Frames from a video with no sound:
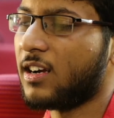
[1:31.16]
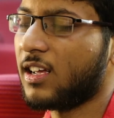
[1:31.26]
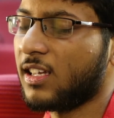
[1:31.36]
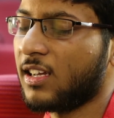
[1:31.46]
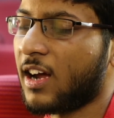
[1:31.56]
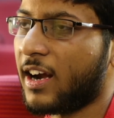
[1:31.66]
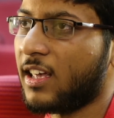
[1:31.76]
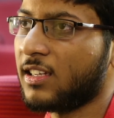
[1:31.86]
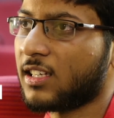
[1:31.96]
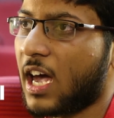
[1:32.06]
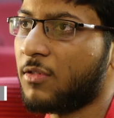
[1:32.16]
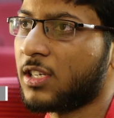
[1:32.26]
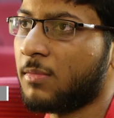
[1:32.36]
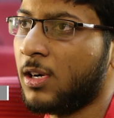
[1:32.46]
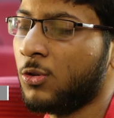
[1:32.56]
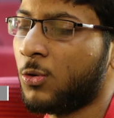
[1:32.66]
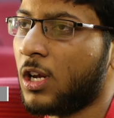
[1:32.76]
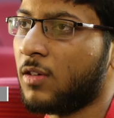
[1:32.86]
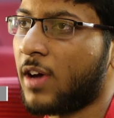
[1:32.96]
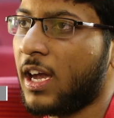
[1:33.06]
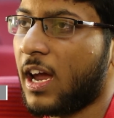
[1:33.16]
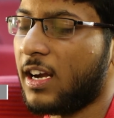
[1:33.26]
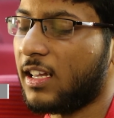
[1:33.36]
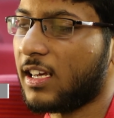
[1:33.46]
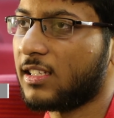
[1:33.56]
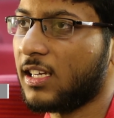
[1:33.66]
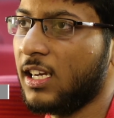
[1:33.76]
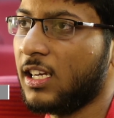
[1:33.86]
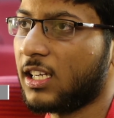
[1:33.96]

Under their guidance, I was able to qualify NTSC,